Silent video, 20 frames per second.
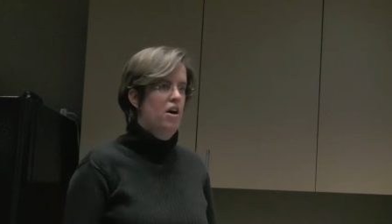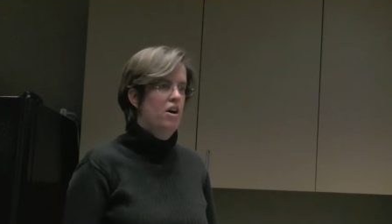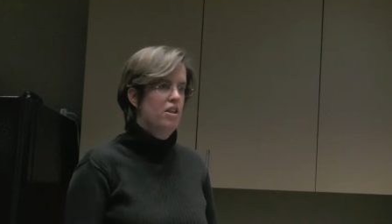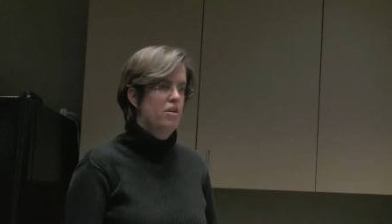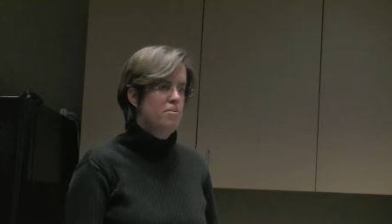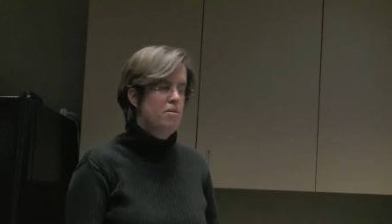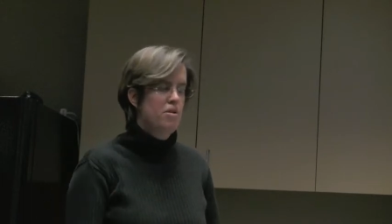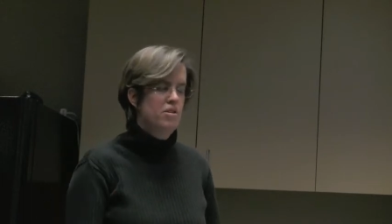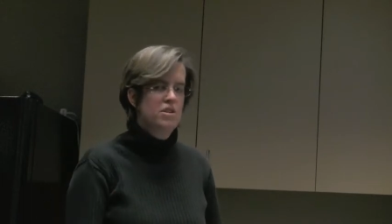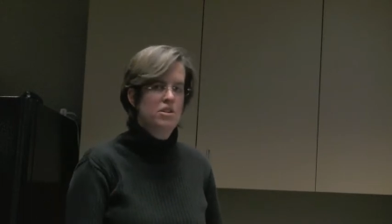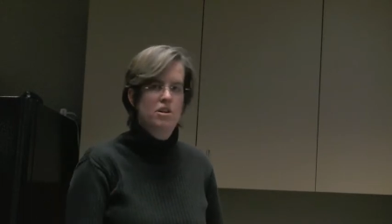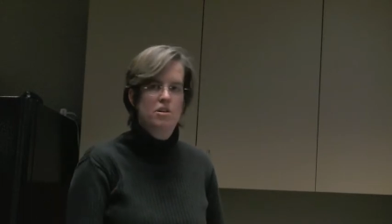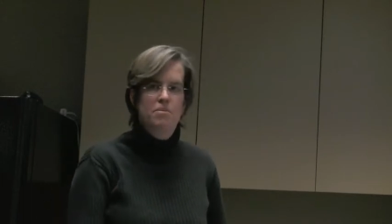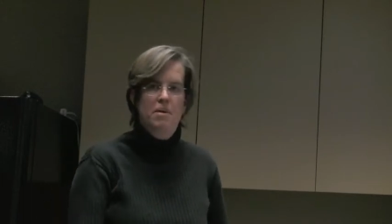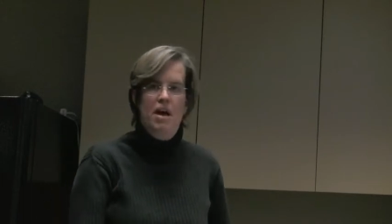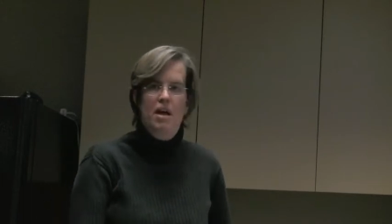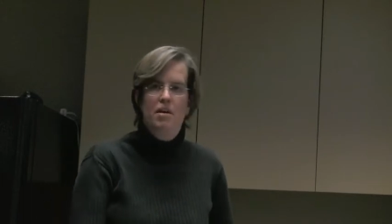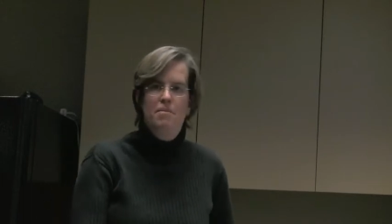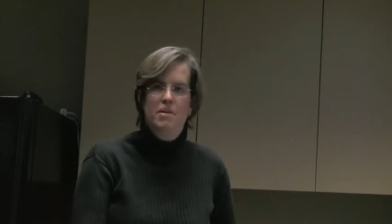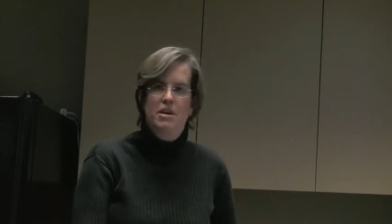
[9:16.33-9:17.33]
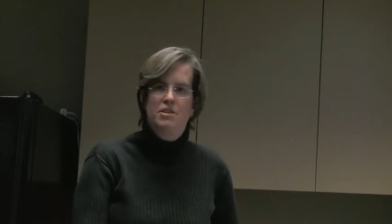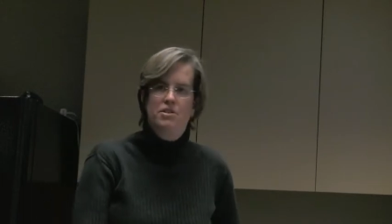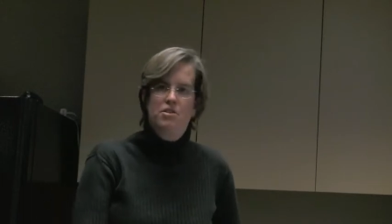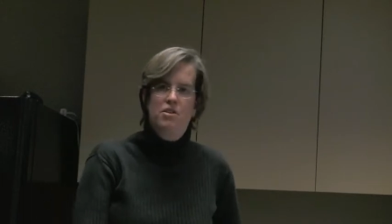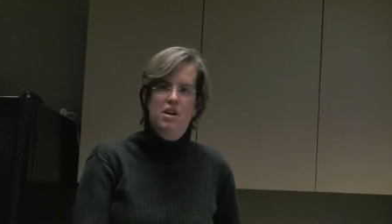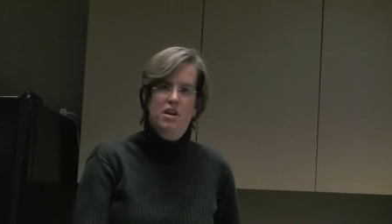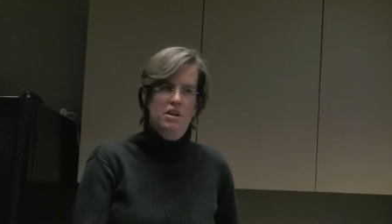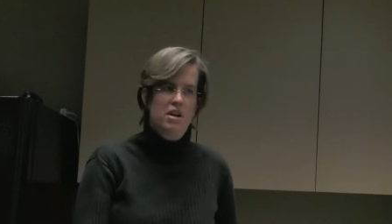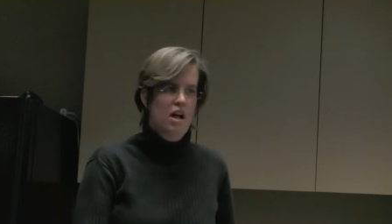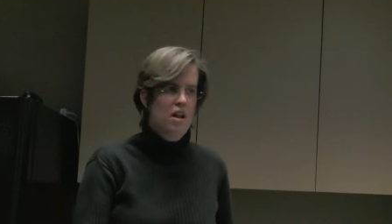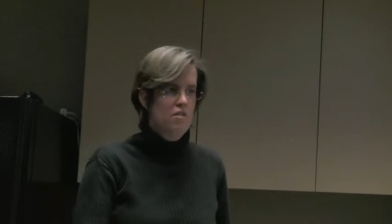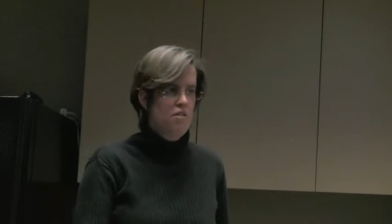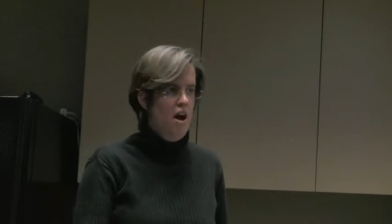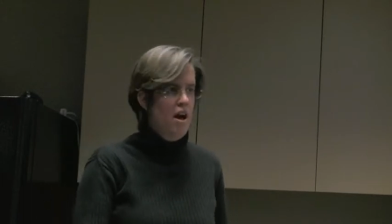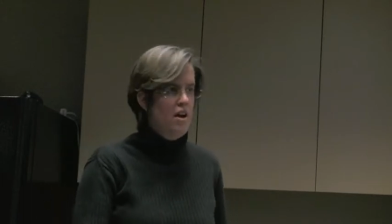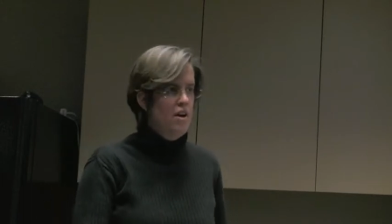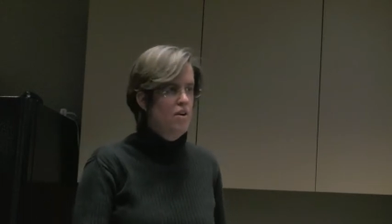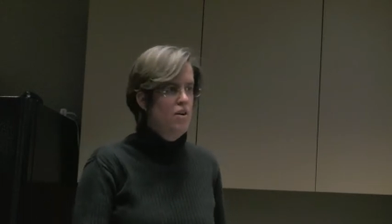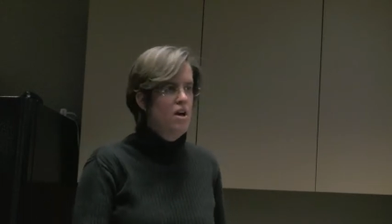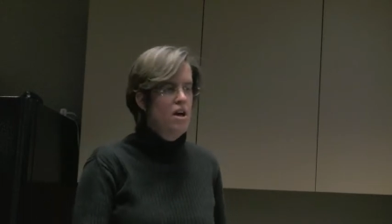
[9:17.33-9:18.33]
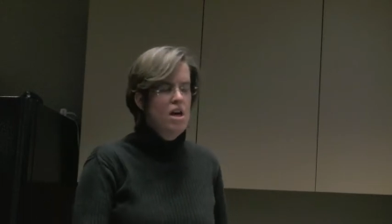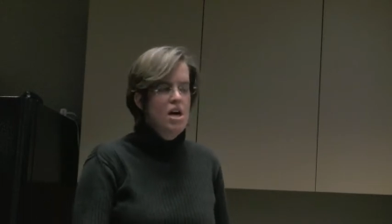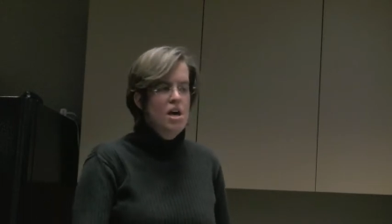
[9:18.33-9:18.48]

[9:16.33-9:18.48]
on the personhood ballot measure in Colorado.